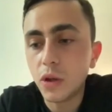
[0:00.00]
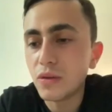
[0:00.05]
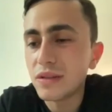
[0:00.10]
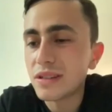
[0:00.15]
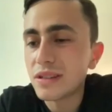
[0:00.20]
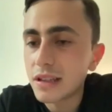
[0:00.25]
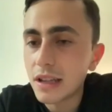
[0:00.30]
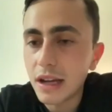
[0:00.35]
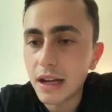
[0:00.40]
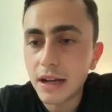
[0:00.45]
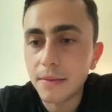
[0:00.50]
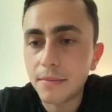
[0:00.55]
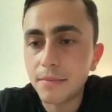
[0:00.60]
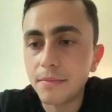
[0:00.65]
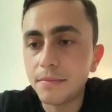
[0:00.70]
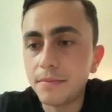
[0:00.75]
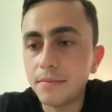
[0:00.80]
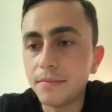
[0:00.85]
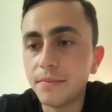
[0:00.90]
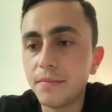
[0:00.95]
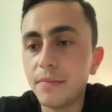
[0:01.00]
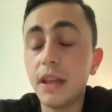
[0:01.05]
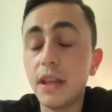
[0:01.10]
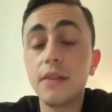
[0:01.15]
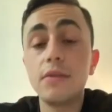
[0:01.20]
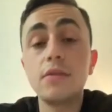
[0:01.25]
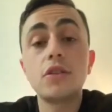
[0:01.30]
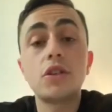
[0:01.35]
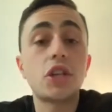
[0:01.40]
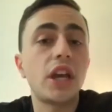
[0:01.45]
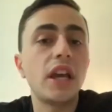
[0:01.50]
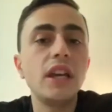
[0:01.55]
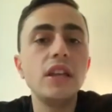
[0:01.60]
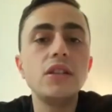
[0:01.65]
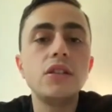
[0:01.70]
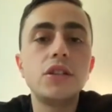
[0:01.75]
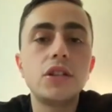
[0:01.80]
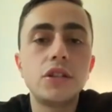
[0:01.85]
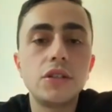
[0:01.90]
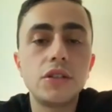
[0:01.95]
stop. Never
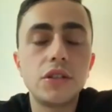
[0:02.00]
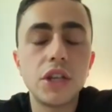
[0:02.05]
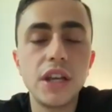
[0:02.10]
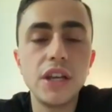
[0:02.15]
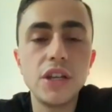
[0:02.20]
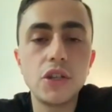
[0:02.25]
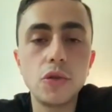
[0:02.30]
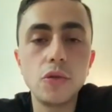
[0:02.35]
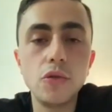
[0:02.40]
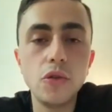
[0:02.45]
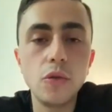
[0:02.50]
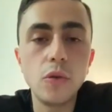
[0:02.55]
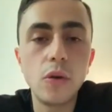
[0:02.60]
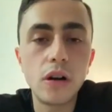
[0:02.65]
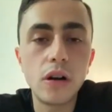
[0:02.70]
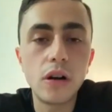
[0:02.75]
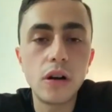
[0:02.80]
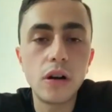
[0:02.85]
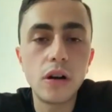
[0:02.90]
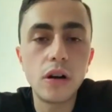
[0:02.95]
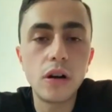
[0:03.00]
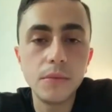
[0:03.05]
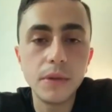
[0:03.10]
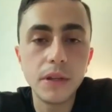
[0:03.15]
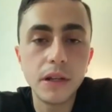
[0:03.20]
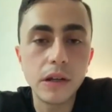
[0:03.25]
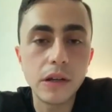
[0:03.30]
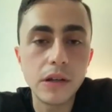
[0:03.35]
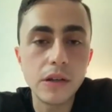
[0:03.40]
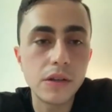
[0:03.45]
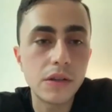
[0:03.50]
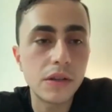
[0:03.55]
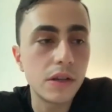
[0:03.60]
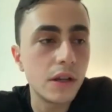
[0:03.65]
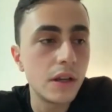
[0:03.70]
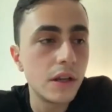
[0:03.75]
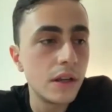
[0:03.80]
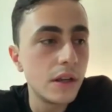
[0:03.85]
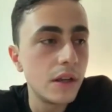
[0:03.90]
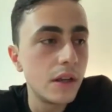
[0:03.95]
change who you are, you know, because
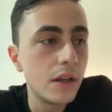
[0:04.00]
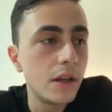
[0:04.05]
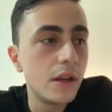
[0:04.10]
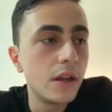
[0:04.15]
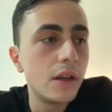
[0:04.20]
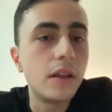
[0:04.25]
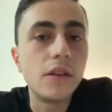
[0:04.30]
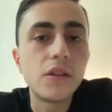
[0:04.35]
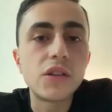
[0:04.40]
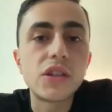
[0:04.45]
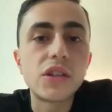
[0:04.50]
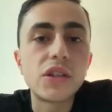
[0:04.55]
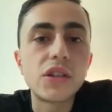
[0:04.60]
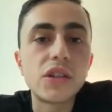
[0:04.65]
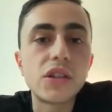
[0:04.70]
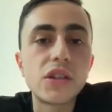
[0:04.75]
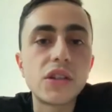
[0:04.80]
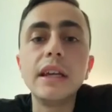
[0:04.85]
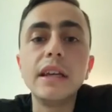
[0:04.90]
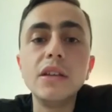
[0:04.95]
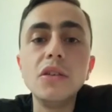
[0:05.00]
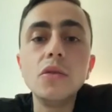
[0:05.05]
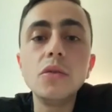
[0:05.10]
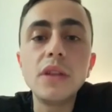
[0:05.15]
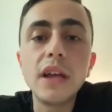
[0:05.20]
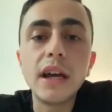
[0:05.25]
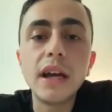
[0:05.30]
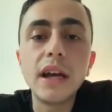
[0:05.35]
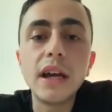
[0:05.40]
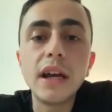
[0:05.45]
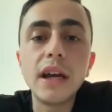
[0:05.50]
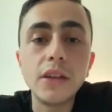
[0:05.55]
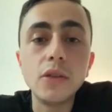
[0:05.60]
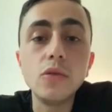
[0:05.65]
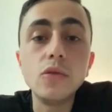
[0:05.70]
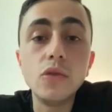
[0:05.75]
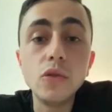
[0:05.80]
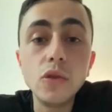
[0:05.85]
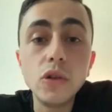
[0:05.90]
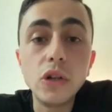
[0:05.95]
there's something in you that
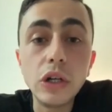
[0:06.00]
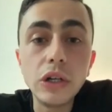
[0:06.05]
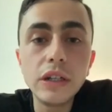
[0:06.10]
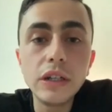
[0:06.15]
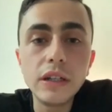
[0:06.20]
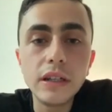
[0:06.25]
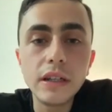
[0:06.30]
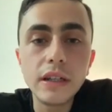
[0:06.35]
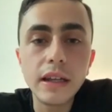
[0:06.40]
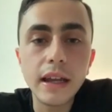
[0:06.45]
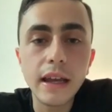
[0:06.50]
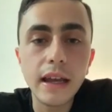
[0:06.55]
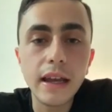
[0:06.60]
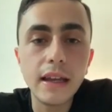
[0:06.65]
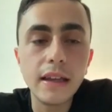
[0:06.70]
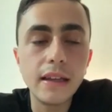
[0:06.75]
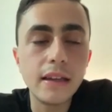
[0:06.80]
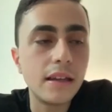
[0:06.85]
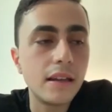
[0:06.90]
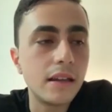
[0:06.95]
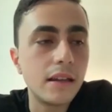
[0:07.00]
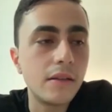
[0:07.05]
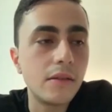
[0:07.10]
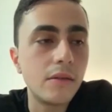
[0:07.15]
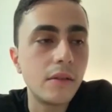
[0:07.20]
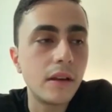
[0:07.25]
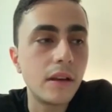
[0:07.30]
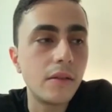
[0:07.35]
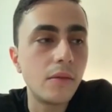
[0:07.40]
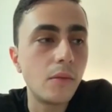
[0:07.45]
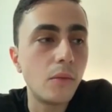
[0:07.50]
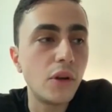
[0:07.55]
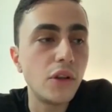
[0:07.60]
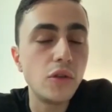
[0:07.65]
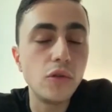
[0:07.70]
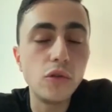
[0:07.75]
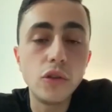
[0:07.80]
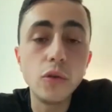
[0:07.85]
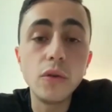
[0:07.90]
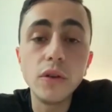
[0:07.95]
you do good. And
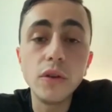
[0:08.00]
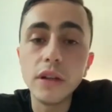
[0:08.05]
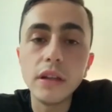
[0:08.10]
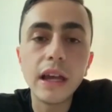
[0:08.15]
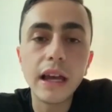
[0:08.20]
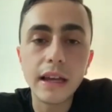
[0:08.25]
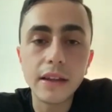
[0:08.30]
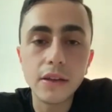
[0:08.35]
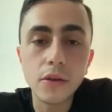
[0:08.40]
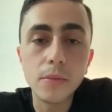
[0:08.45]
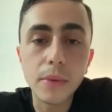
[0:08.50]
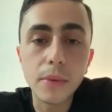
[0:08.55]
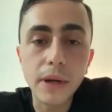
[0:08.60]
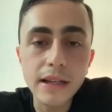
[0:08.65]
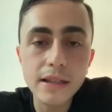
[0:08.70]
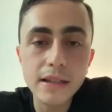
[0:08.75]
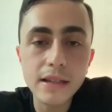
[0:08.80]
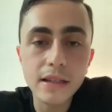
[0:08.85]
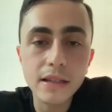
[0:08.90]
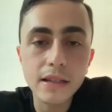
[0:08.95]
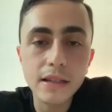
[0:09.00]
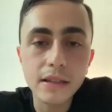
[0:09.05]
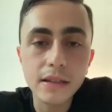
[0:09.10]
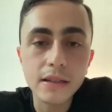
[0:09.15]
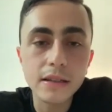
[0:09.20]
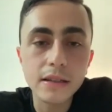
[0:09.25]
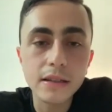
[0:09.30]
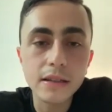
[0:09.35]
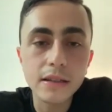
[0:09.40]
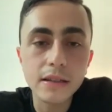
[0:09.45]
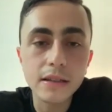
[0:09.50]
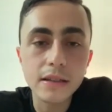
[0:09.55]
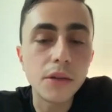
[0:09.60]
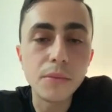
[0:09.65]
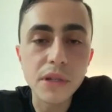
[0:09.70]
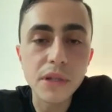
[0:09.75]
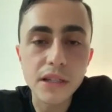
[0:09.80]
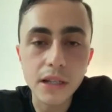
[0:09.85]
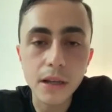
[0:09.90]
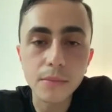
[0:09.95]
when you do it at your best, it
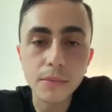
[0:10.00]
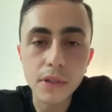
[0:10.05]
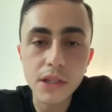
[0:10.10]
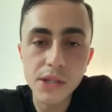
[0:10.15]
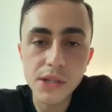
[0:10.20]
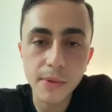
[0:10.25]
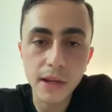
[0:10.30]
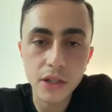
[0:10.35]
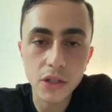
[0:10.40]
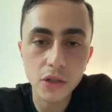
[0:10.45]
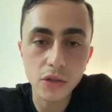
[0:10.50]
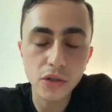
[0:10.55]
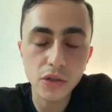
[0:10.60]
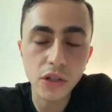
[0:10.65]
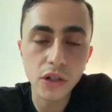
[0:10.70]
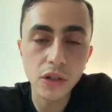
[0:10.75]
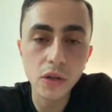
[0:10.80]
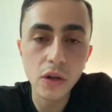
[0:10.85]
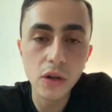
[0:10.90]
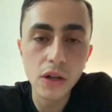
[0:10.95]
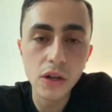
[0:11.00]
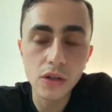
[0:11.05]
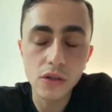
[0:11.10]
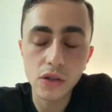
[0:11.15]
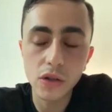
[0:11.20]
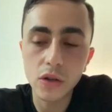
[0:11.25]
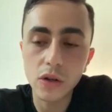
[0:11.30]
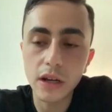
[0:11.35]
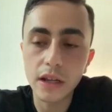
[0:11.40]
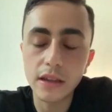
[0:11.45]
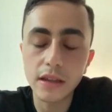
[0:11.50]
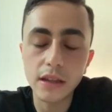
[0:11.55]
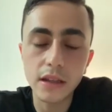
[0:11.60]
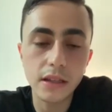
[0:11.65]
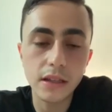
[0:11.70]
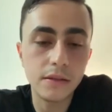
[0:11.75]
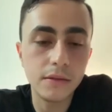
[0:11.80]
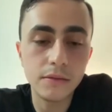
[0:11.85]
could be something special, you know. So I think